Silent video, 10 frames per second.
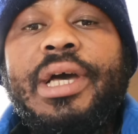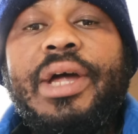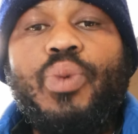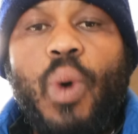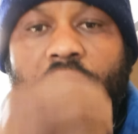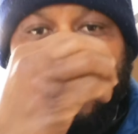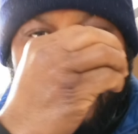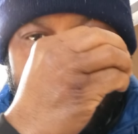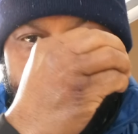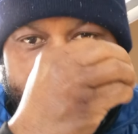And
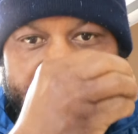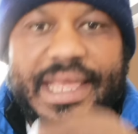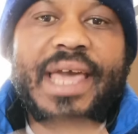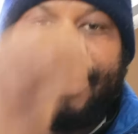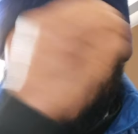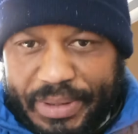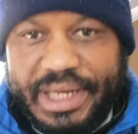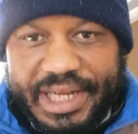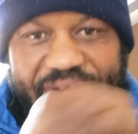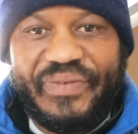once they, it has
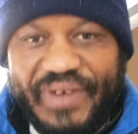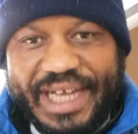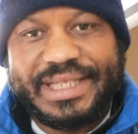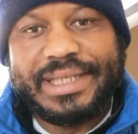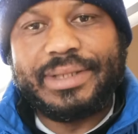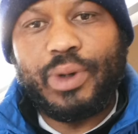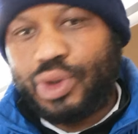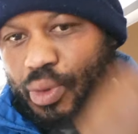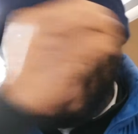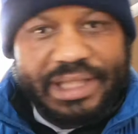been reflected,
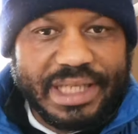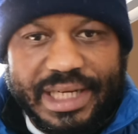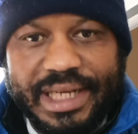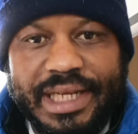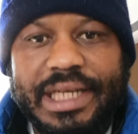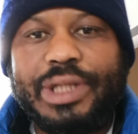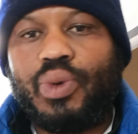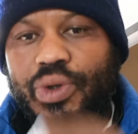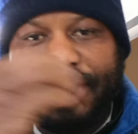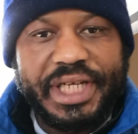automatically it
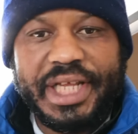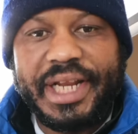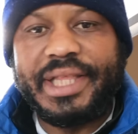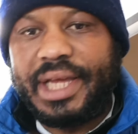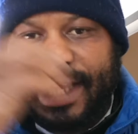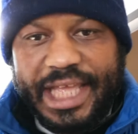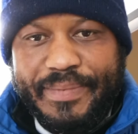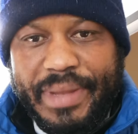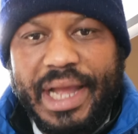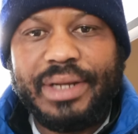will generate an
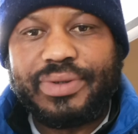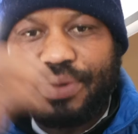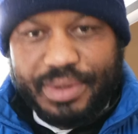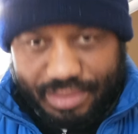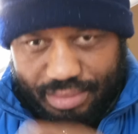email to